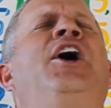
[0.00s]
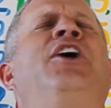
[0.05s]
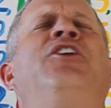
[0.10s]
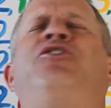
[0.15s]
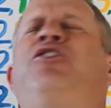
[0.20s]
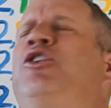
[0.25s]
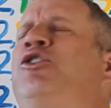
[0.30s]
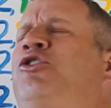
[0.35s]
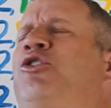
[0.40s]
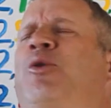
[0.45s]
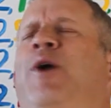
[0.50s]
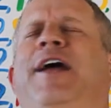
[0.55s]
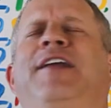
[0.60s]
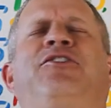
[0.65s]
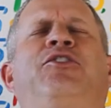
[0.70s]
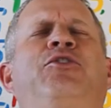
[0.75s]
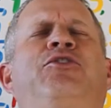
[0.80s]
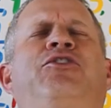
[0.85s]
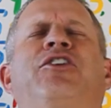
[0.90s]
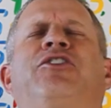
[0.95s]
228,
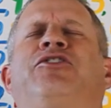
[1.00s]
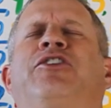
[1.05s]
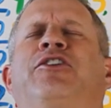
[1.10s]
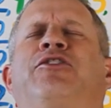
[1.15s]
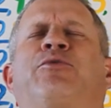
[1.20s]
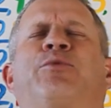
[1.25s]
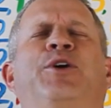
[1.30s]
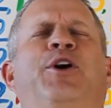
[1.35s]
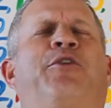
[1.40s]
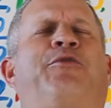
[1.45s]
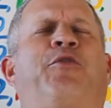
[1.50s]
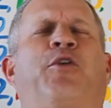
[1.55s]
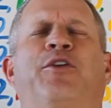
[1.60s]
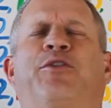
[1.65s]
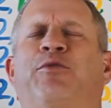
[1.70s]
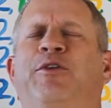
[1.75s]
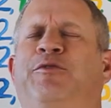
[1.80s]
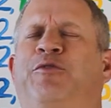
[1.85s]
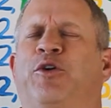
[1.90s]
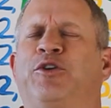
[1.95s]
266, 304,
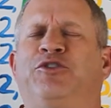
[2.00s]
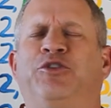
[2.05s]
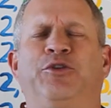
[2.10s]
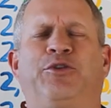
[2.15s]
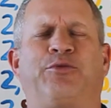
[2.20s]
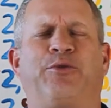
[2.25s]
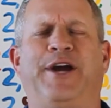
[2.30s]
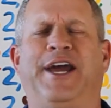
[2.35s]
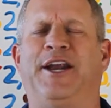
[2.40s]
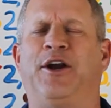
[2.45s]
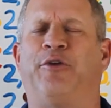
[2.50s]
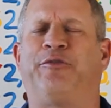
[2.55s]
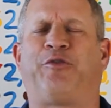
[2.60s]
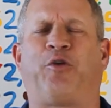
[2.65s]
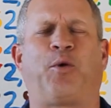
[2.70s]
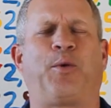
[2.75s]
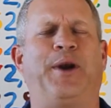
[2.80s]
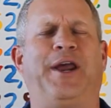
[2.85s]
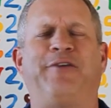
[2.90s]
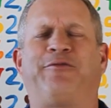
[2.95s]
3423,
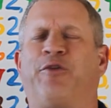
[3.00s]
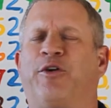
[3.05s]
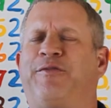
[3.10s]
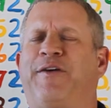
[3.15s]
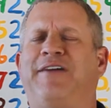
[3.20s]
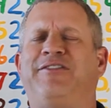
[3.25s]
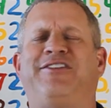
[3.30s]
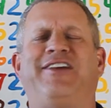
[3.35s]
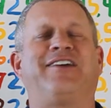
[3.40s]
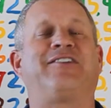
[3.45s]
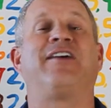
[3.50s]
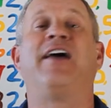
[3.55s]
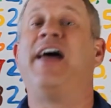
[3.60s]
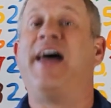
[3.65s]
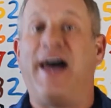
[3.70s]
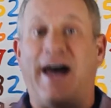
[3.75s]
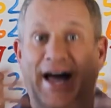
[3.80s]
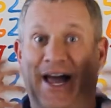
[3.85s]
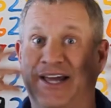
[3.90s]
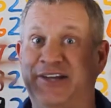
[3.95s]
804, 18456.
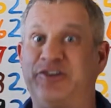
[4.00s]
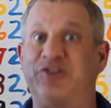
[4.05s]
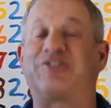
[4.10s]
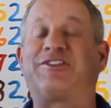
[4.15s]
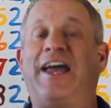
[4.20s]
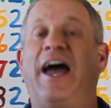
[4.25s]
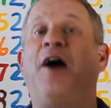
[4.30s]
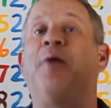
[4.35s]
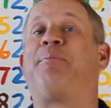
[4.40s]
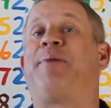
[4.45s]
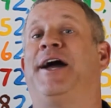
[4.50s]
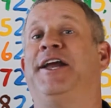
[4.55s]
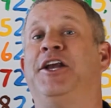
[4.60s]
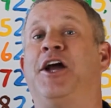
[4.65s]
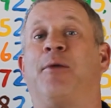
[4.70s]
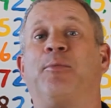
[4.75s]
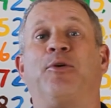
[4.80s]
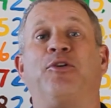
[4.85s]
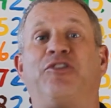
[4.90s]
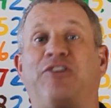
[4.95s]
I can just count by
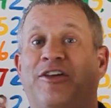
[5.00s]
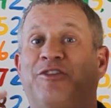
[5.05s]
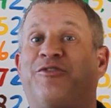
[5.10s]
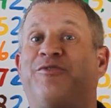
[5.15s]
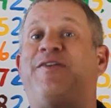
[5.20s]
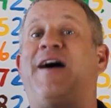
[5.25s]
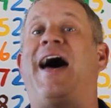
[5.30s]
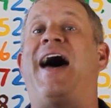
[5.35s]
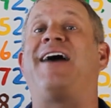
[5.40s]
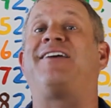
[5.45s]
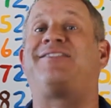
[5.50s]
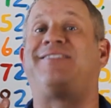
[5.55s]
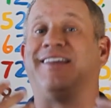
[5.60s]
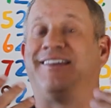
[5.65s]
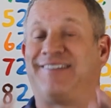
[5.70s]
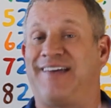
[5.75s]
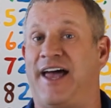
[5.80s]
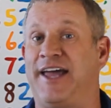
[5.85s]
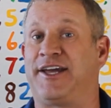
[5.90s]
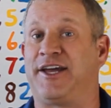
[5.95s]
numbers as fast
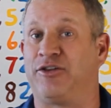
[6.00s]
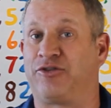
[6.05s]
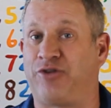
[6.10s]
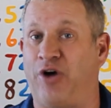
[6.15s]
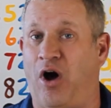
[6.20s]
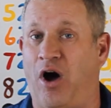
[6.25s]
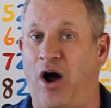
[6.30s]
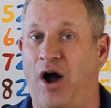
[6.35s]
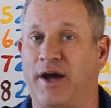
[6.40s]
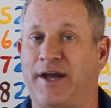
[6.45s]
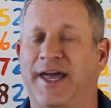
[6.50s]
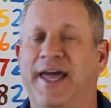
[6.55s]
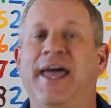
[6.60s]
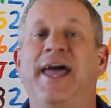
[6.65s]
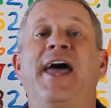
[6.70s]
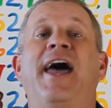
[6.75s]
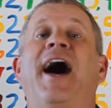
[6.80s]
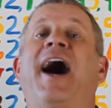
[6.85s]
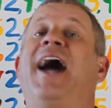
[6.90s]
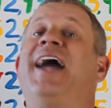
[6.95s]
as I can talk.
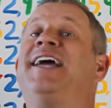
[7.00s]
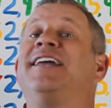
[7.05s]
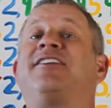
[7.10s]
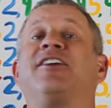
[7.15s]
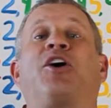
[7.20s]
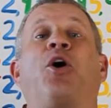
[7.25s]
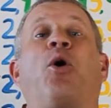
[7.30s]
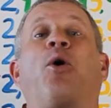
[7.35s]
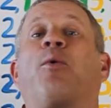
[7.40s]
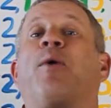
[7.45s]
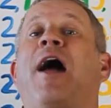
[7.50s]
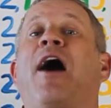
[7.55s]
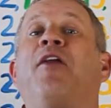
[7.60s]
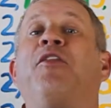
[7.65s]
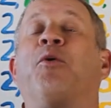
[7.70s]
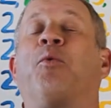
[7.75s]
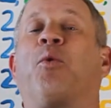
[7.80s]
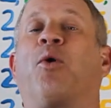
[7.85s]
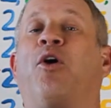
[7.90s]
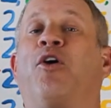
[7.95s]
I get to go around
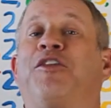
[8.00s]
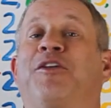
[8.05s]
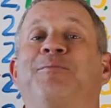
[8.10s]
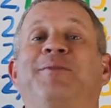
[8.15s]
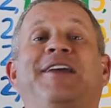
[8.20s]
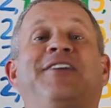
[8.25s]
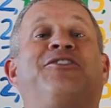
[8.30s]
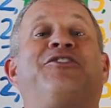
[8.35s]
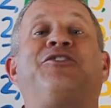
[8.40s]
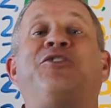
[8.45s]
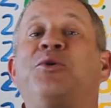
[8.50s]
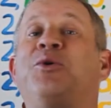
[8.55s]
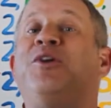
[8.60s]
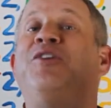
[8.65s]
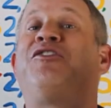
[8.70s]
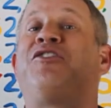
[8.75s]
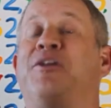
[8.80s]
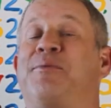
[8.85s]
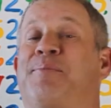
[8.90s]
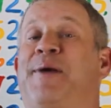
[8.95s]
the world and meet
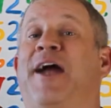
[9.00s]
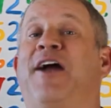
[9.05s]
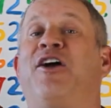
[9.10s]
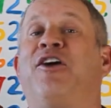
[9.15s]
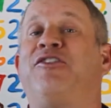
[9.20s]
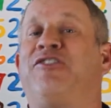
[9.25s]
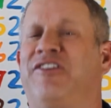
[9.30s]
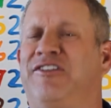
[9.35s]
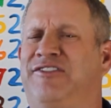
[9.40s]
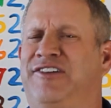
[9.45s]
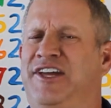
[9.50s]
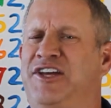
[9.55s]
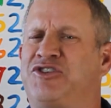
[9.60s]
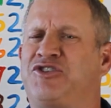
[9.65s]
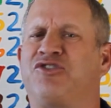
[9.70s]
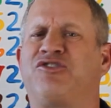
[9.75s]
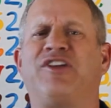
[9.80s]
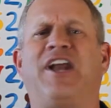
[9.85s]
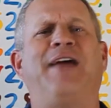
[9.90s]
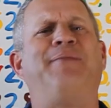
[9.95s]
students and parents and
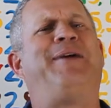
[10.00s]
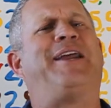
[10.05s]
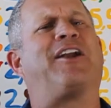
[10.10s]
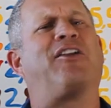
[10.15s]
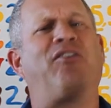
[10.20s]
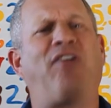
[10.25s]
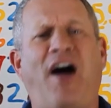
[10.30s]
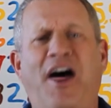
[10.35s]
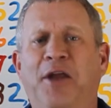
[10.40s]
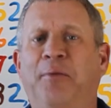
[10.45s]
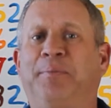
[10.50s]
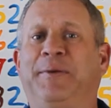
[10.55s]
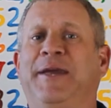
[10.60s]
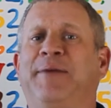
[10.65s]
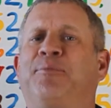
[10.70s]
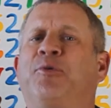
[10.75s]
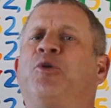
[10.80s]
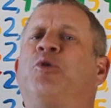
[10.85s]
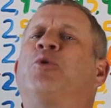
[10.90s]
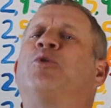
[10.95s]
teachers, and I meet a lot of
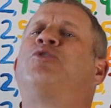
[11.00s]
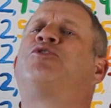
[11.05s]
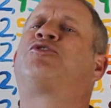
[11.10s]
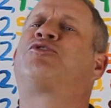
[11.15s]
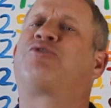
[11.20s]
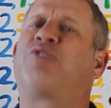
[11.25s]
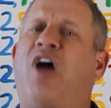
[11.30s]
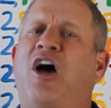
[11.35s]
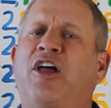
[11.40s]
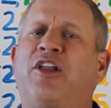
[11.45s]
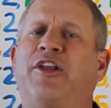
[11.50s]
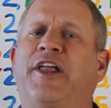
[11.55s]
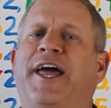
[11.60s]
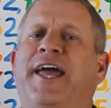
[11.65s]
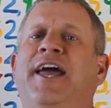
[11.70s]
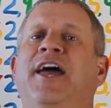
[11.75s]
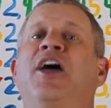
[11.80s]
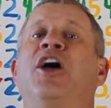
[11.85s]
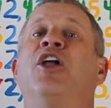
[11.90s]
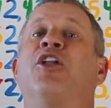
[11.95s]
people who are
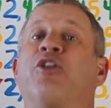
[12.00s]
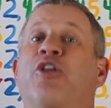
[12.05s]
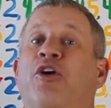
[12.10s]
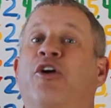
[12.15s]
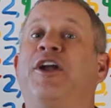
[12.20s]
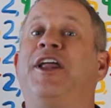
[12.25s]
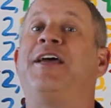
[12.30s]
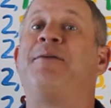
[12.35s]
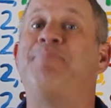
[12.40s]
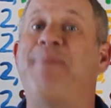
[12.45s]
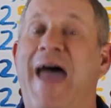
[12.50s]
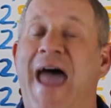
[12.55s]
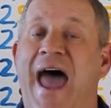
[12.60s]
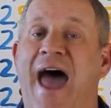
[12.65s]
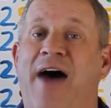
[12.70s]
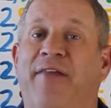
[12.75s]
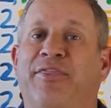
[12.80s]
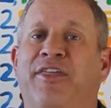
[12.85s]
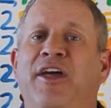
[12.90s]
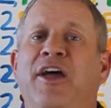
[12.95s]
struggling learning
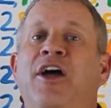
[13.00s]
math.